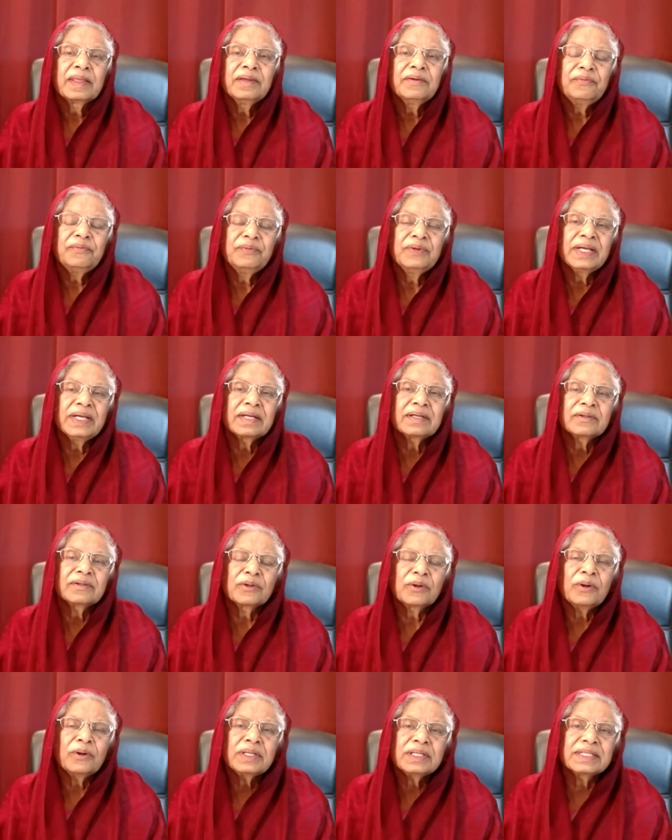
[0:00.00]
If we are
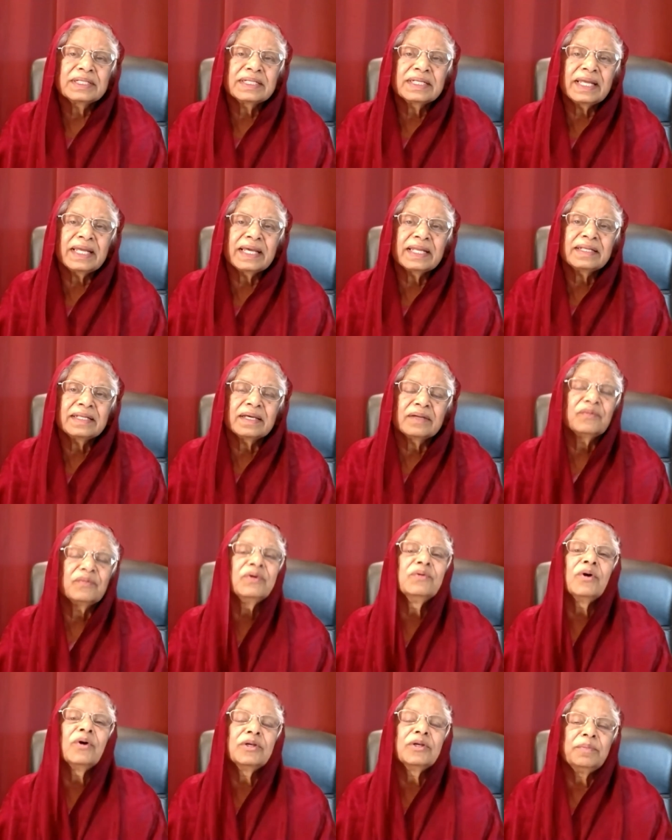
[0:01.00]
not content and
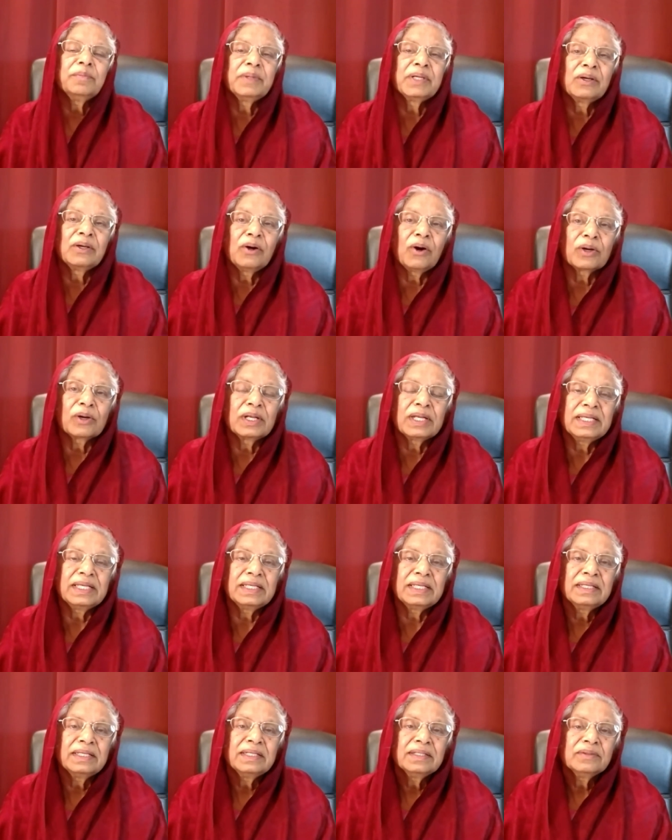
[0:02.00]
we want to be
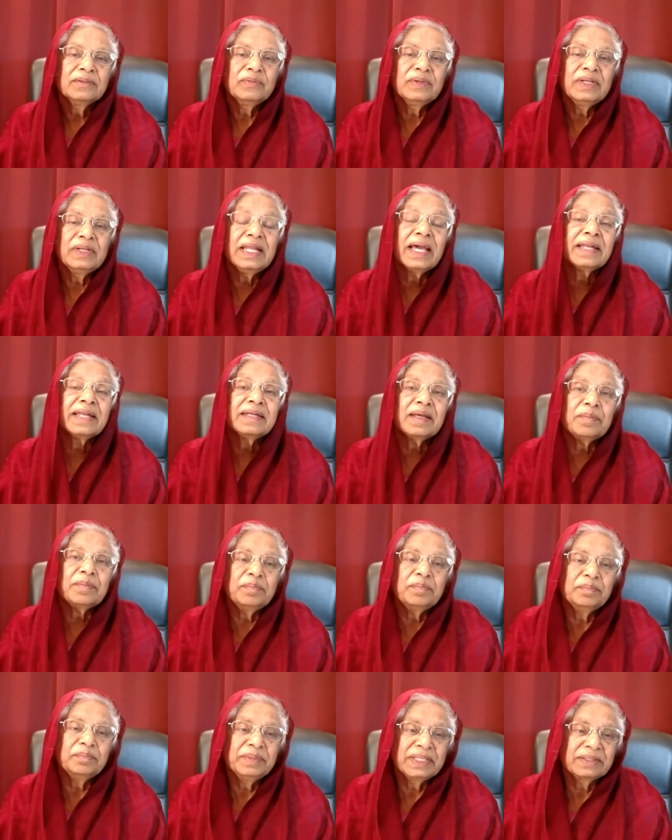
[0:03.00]
godly, we'll end
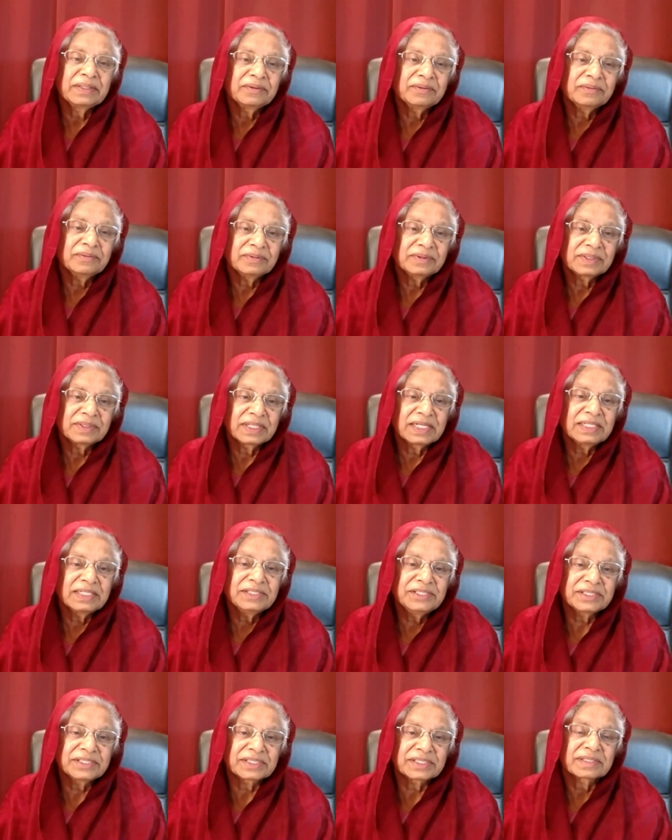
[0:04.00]
up being
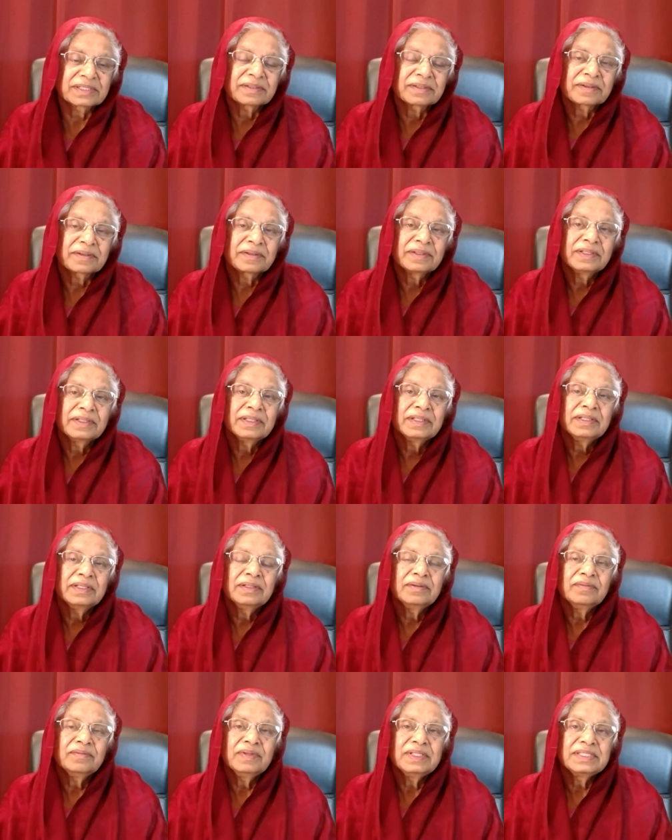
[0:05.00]
religious.
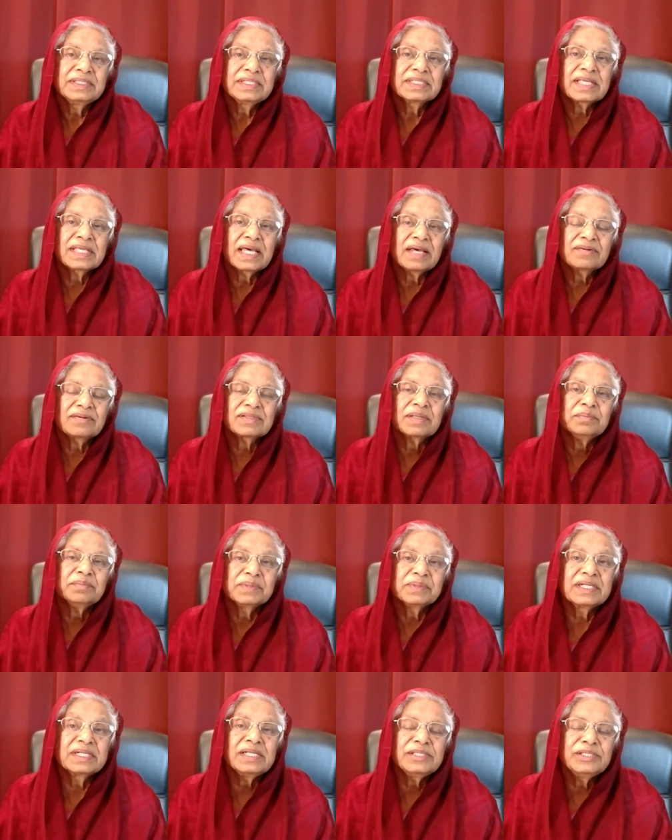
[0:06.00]
We just have
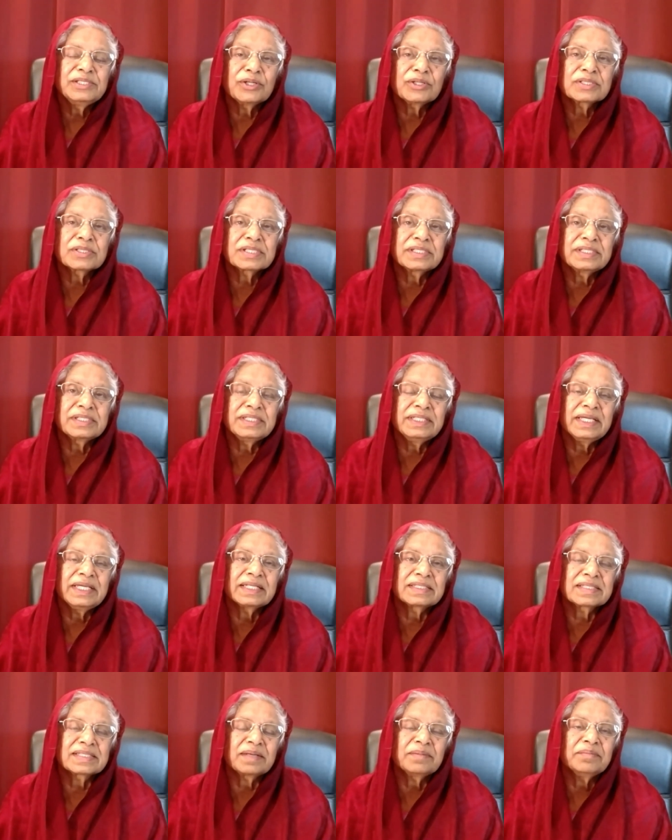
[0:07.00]
some religiosity
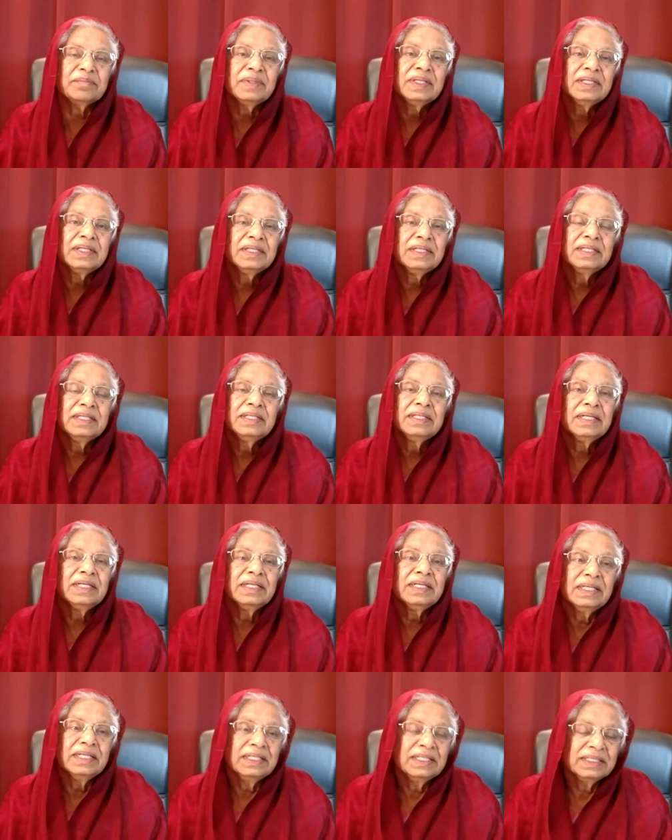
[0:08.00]
and some
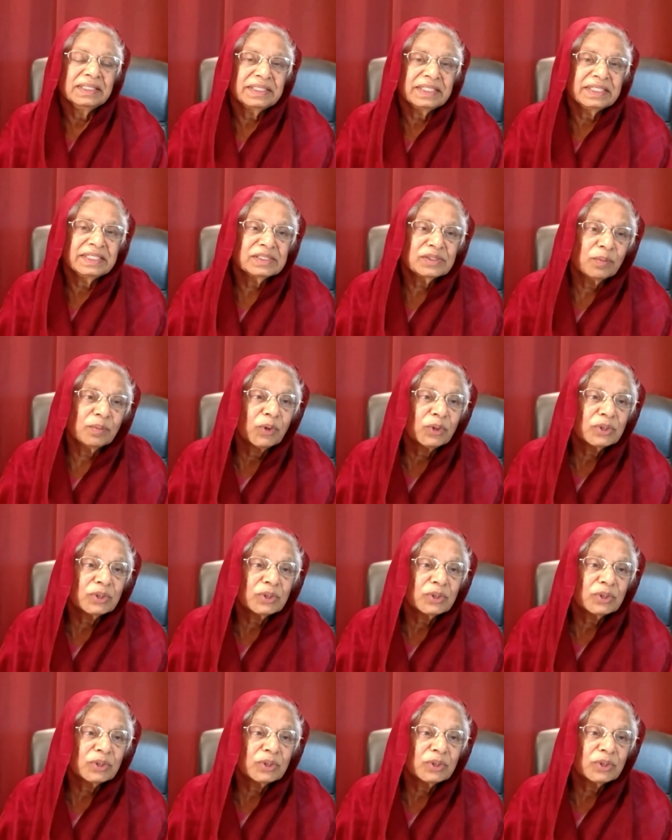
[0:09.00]
uh, thing to